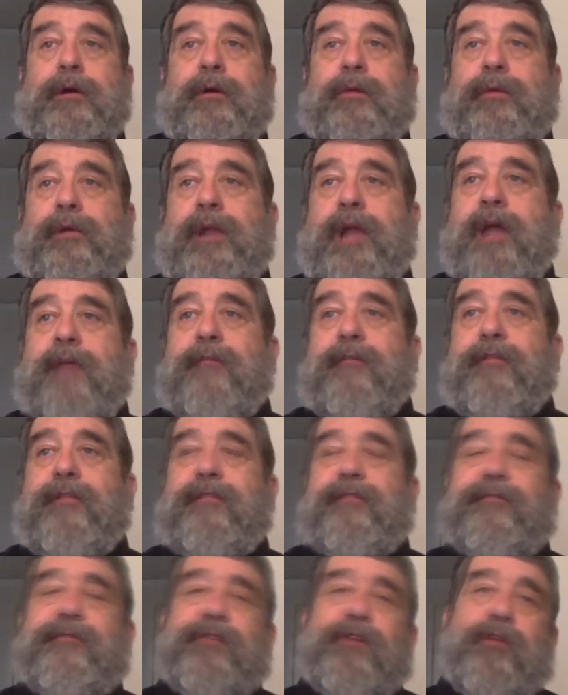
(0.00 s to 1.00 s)
Whatever
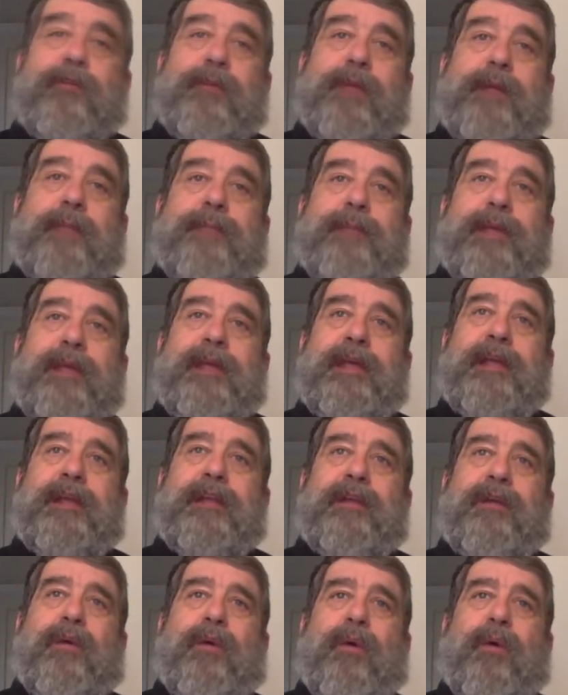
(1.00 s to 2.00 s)
the fear may be,
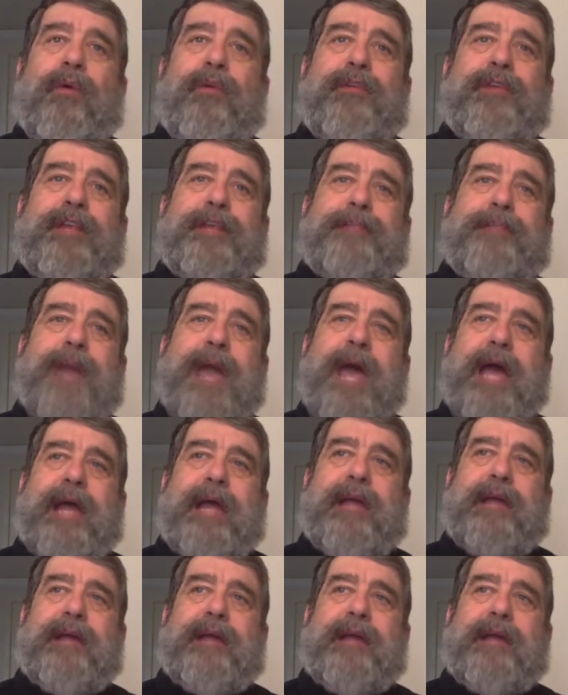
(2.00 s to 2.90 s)
it holds us back.